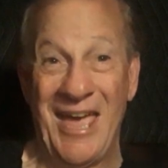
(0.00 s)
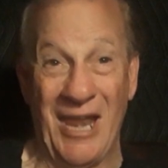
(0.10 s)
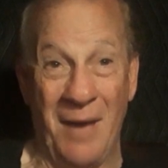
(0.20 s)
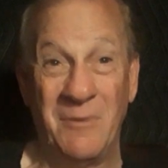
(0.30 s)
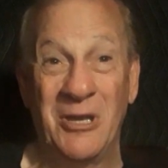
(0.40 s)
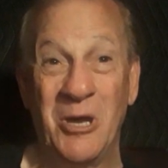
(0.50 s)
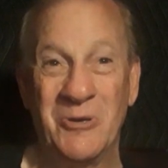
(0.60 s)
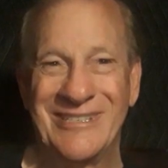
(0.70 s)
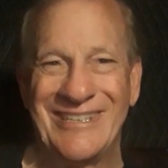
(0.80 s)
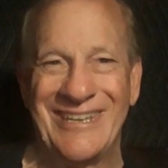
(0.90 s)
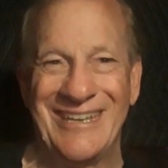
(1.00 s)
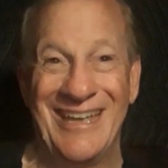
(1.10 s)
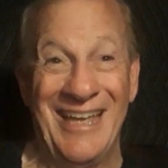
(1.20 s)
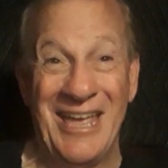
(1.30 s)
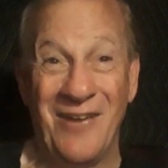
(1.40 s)
I'm going to go see
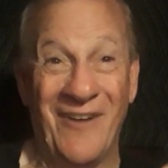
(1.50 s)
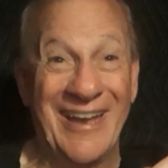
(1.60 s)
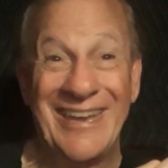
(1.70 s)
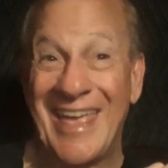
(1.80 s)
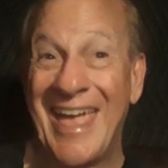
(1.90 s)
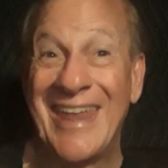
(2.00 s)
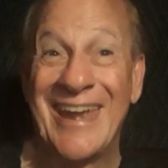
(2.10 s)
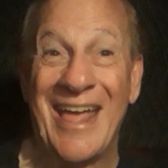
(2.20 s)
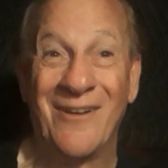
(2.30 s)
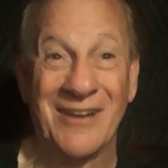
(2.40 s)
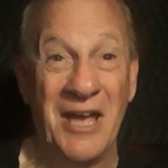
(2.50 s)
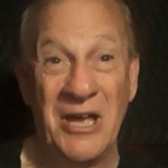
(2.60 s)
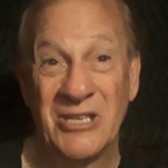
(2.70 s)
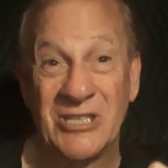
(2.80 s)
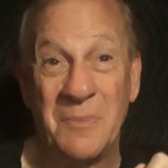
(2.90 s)
if I can edit out
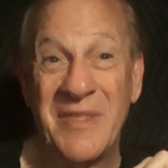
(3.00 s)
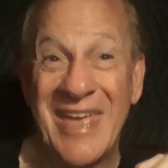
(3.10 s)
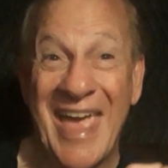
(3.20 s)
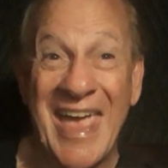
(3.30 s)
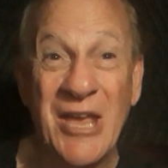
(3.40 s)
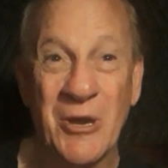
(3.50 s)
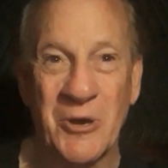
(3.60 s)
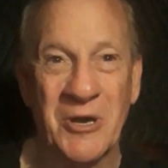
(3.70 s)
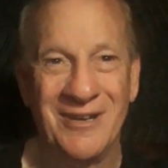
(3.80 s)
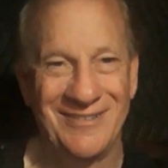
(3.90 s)
some of the anger